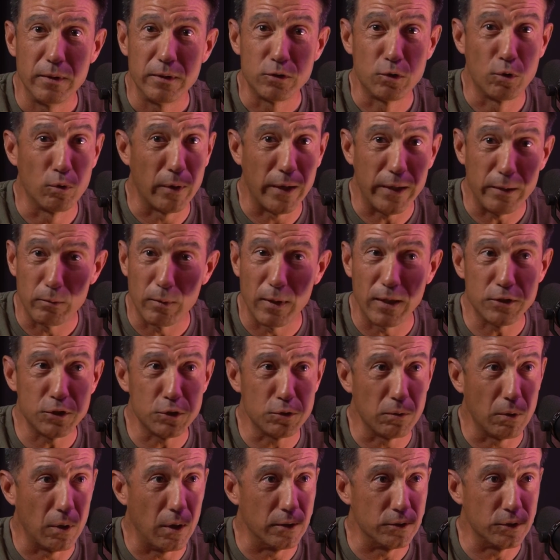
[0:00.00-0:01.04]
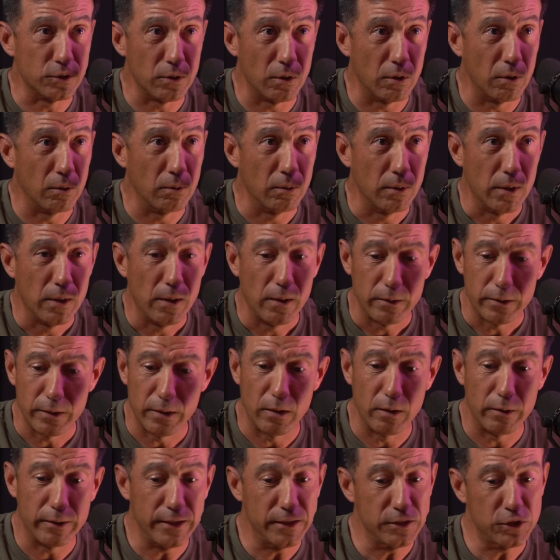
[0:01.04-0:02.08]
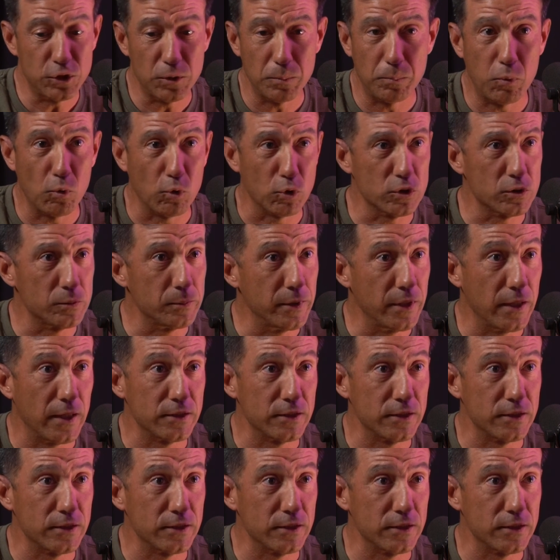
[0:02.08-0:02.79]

Great restaurant. So he supports me.